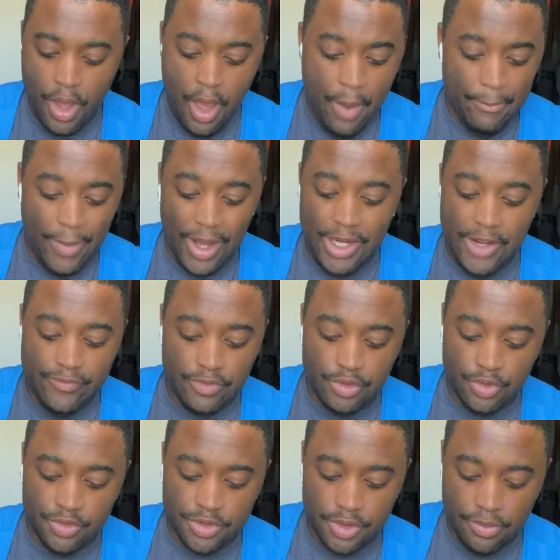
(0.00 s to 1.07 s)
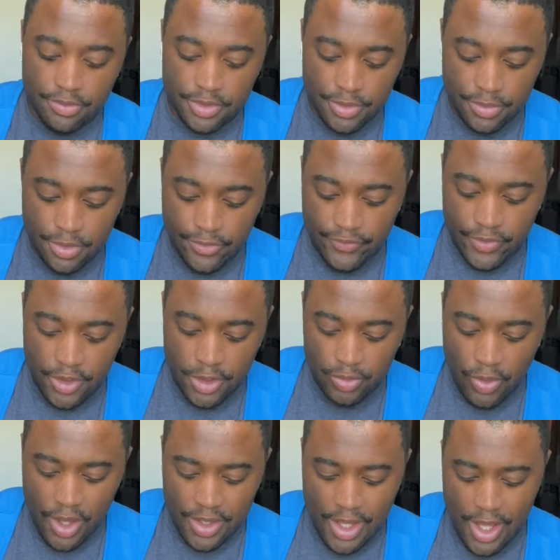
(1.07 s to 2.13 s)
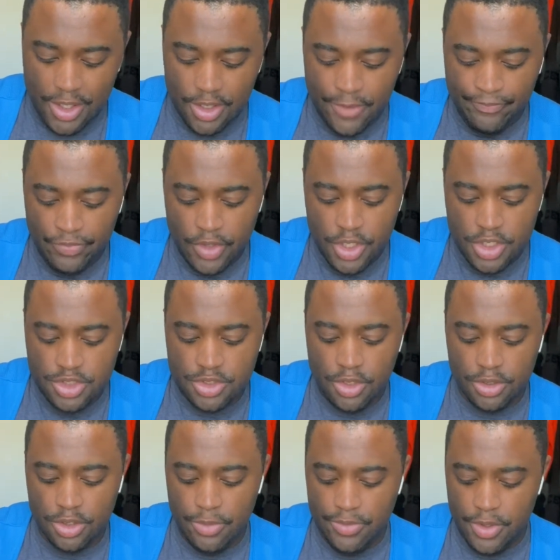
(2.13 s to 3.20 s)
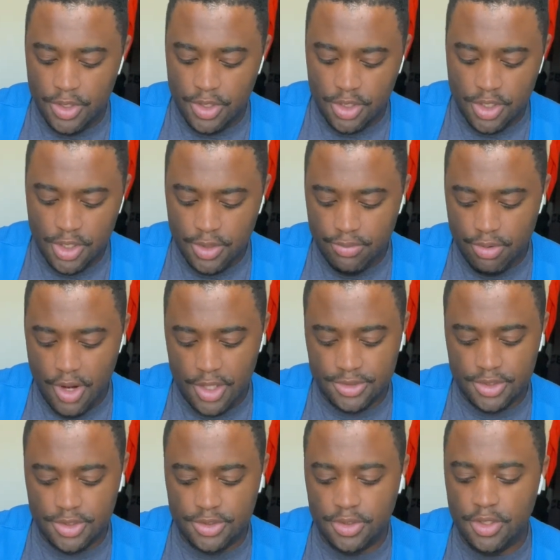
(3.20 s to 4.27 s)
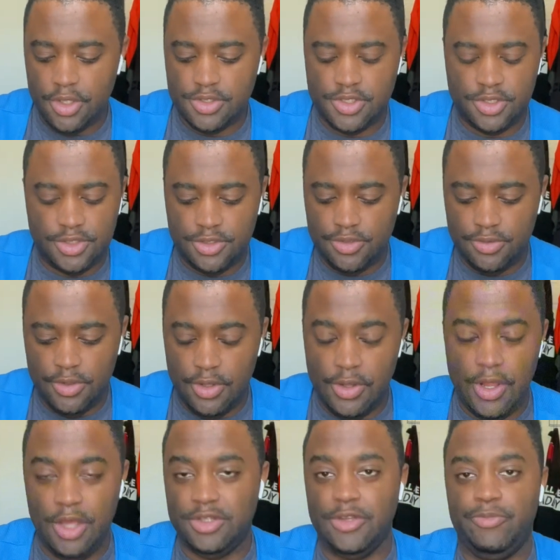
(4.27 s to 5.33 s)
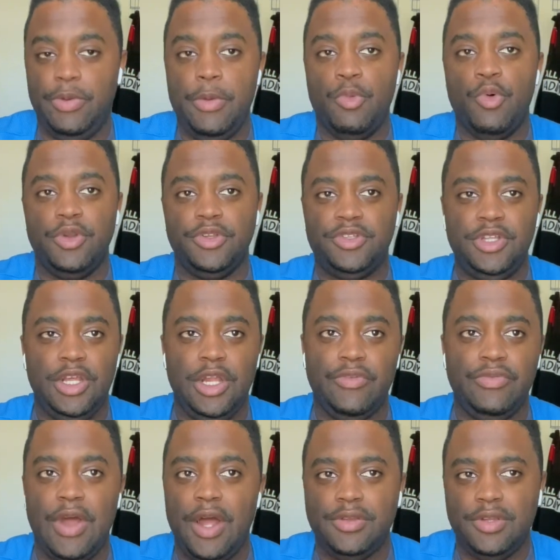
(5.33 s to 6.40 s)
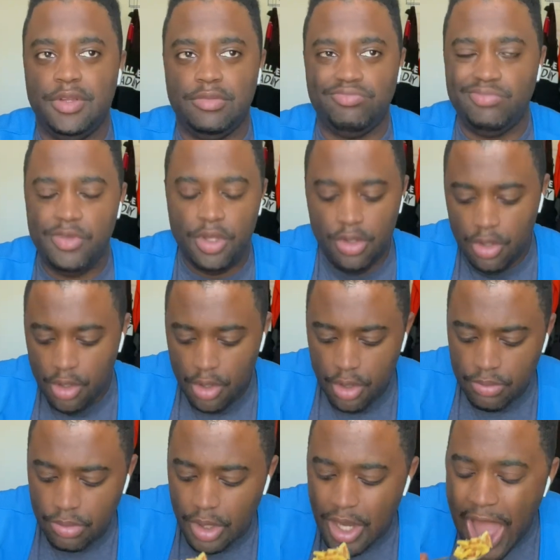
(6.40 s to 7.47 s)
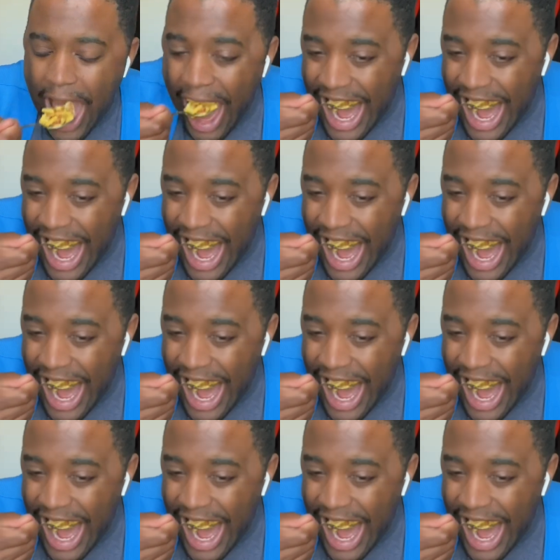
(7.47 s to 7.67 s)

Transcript: Might even do some little videos where I kind of show a little bit of the cooking process in there. Just that's if people want to see it. If not, then but.